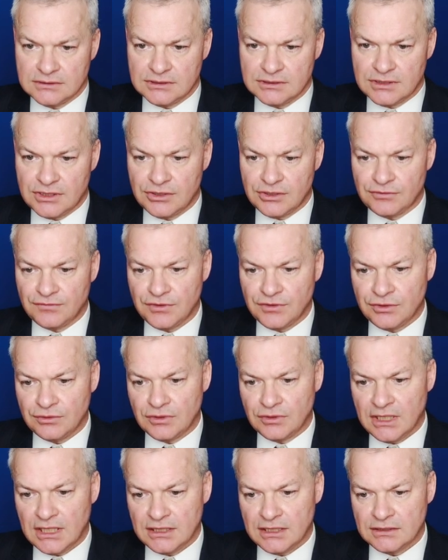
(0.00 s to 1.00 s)
So
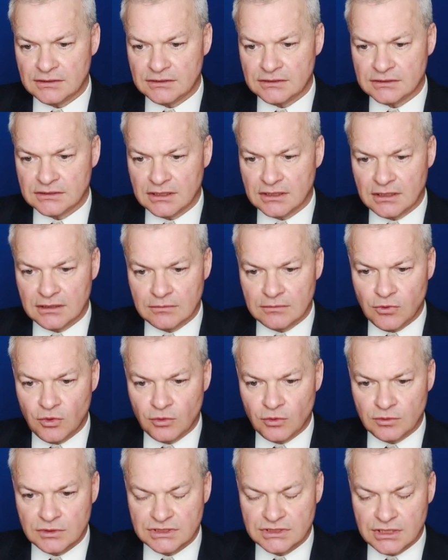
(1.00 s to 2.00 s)
few lanes, and the
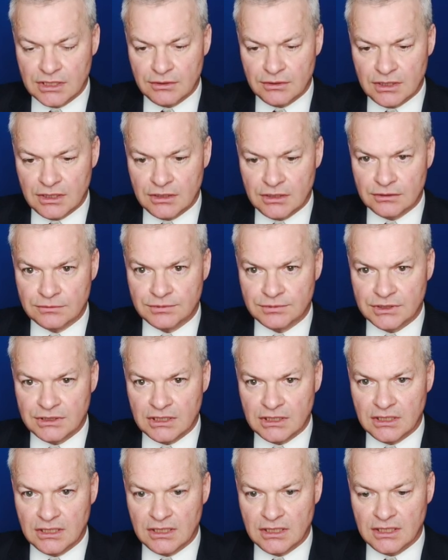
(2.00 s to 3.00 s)
board was so
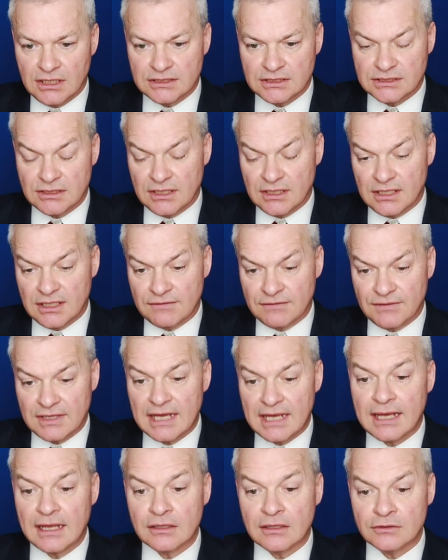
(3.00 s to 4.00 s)
open earlier. So I have
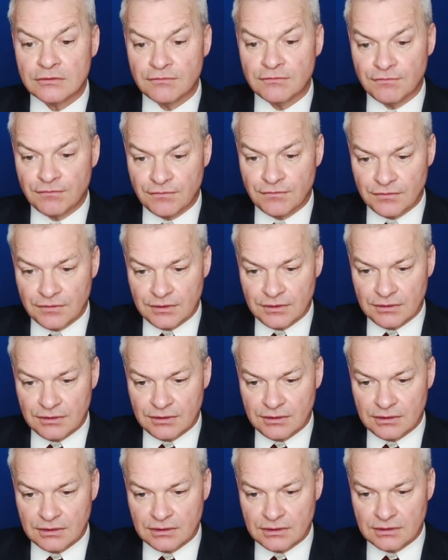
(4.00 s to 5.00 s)
elf
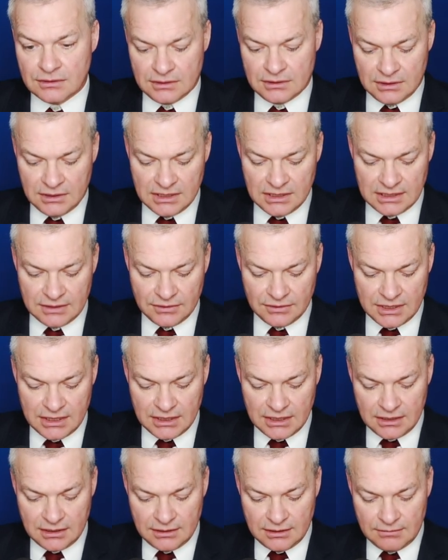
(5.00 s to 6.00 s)
down
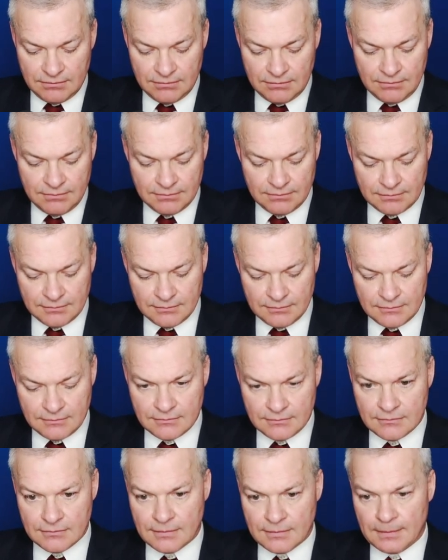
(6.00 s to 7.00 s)
here
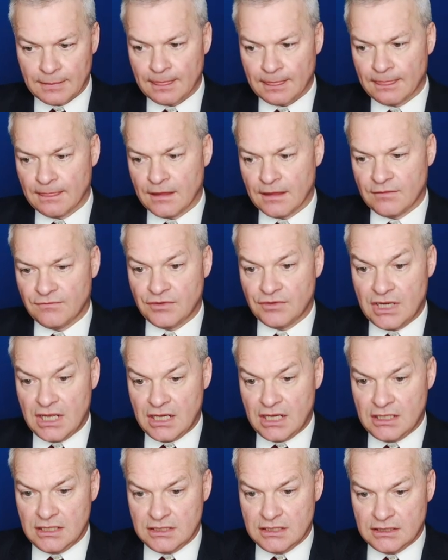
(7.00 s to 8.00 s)
for
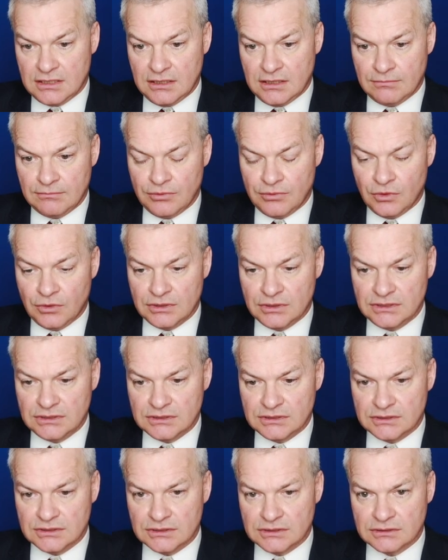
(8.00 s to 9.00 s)
18
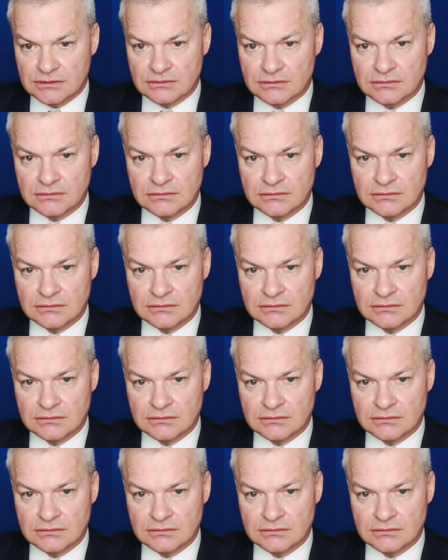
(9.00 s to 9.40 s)
points.